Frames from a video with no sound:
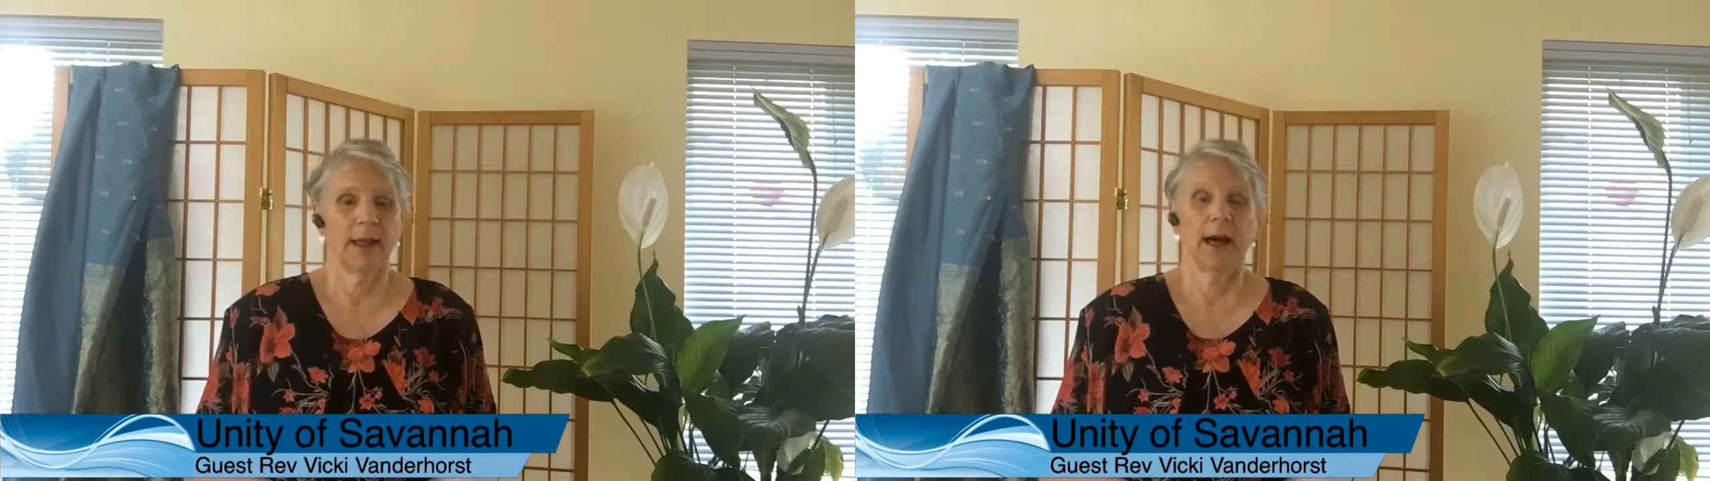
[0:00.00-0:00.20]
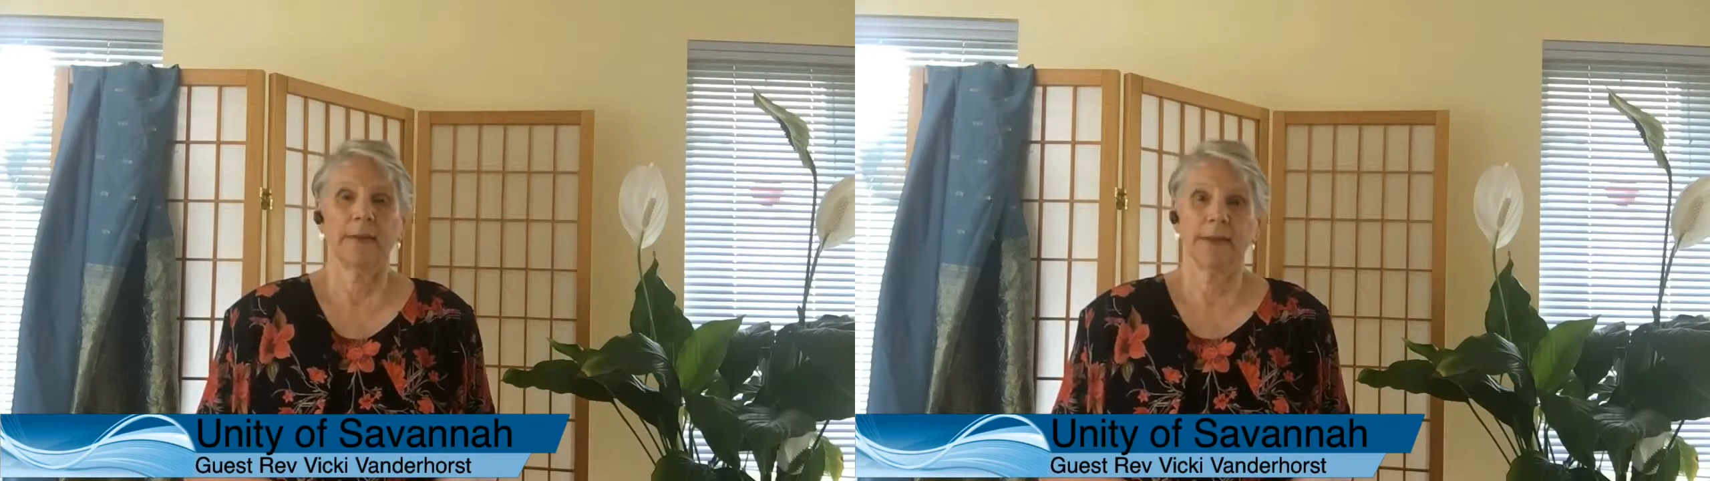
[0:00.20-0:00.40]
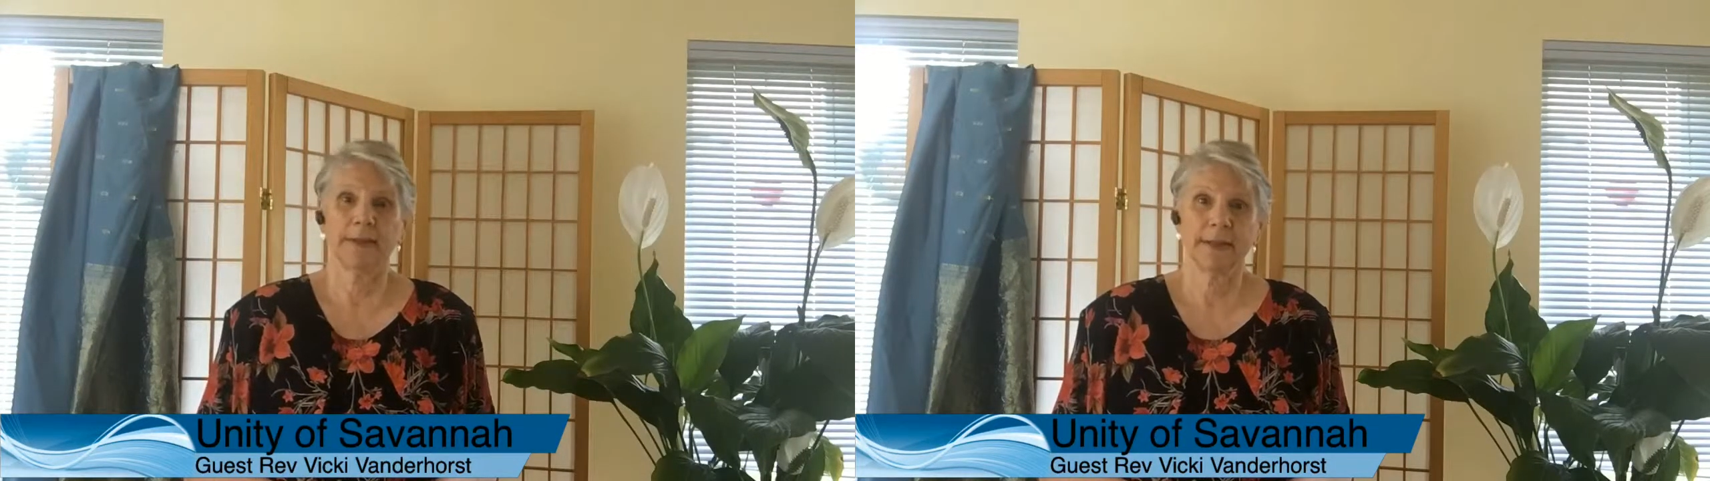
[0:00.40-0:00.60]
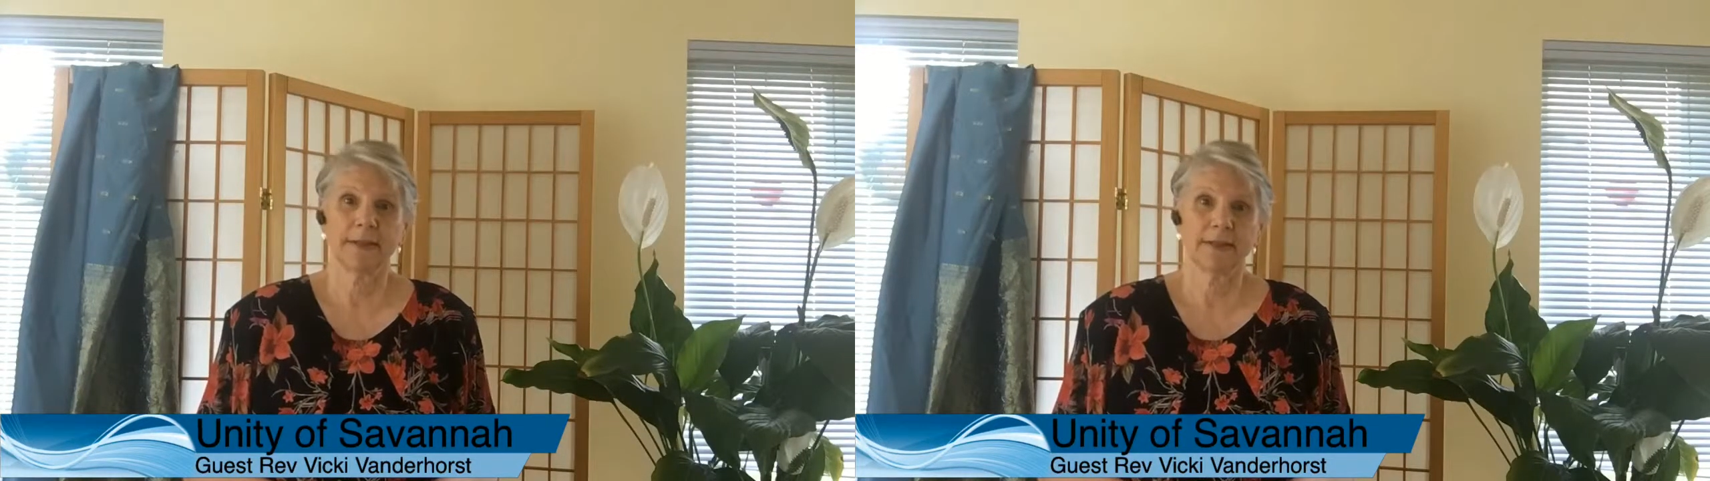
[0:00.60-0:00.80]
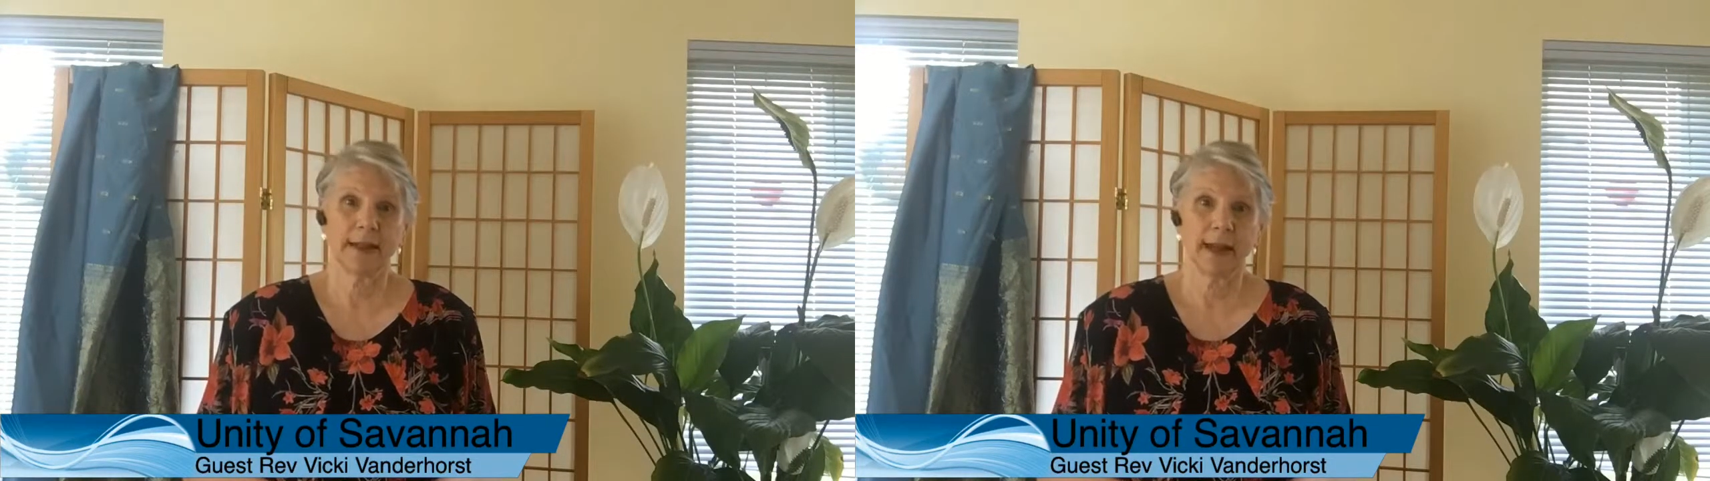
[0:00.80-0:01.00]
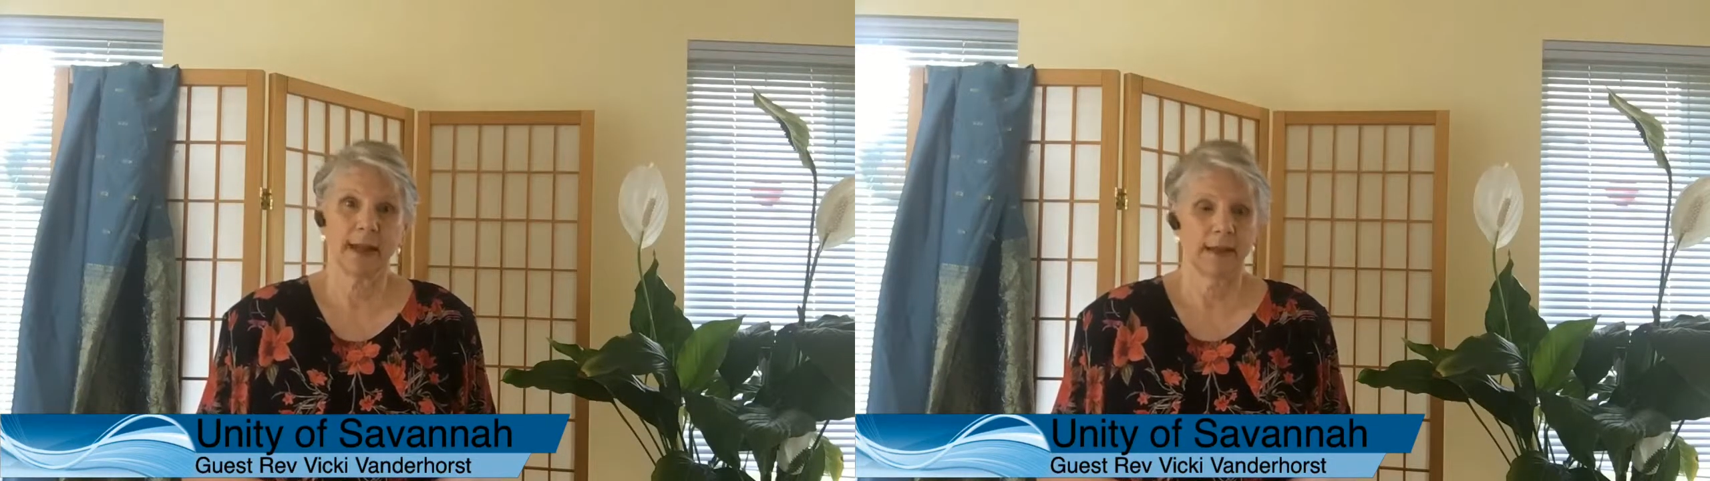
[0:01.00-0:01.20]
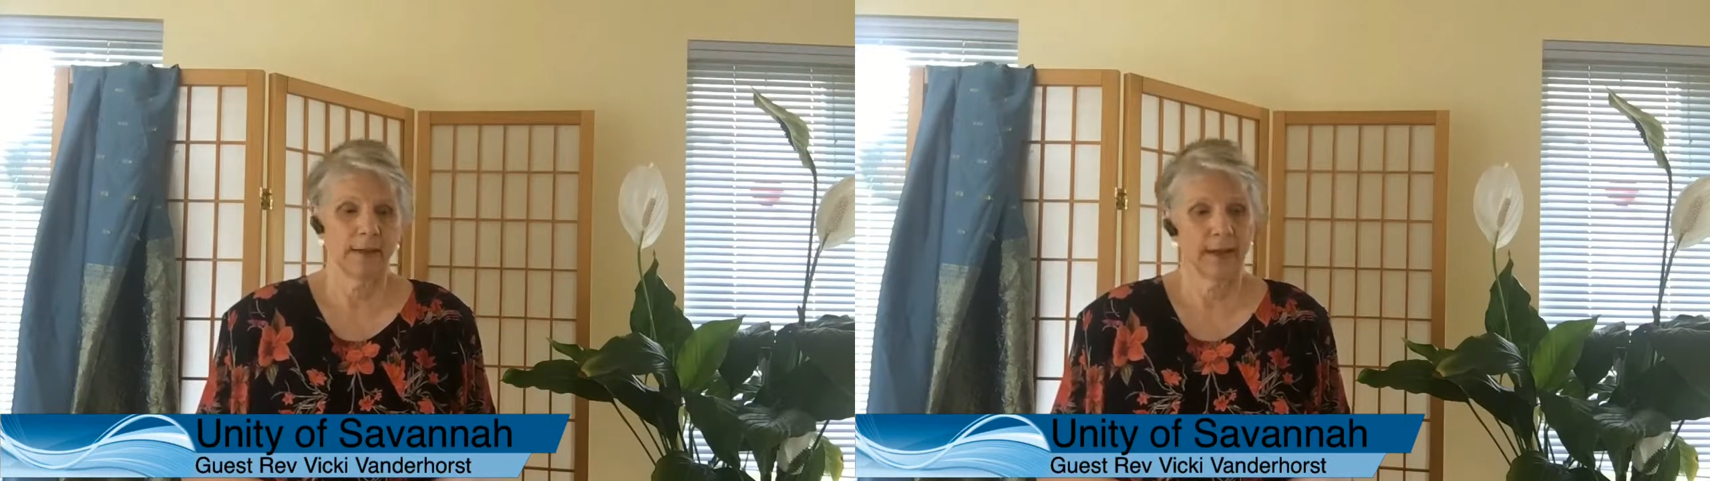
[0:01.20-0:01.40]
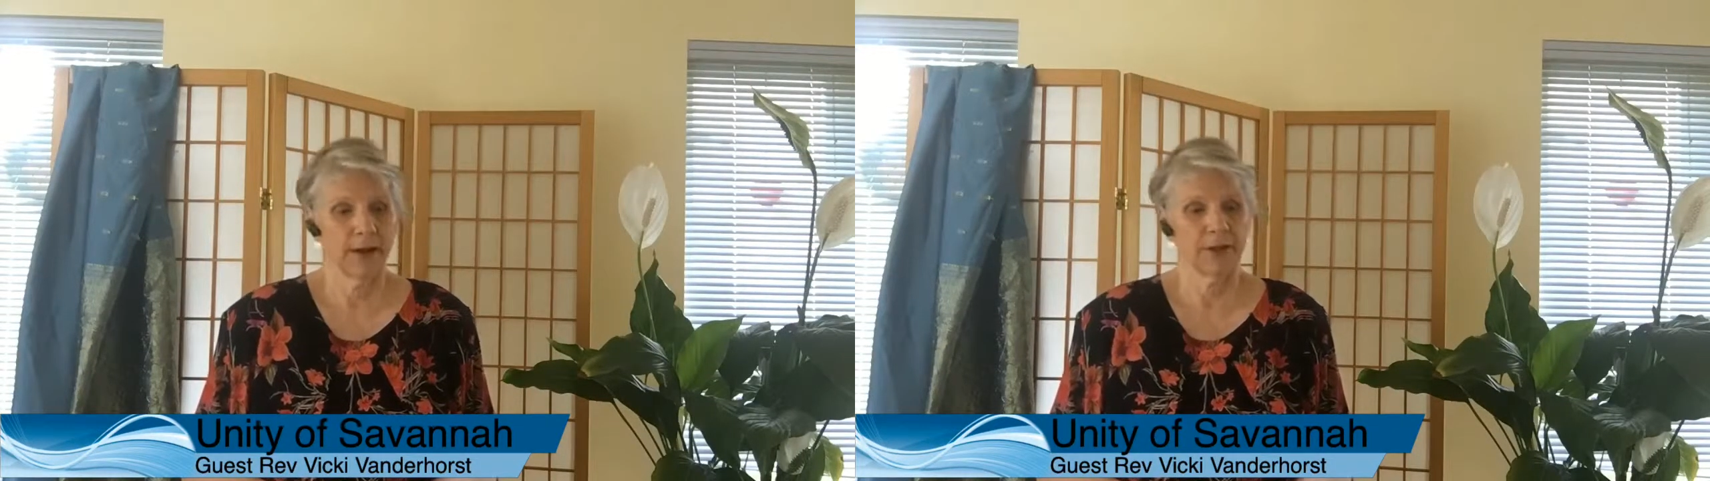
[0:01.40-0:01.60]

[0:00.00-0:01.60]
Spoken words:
On the 6th day, they are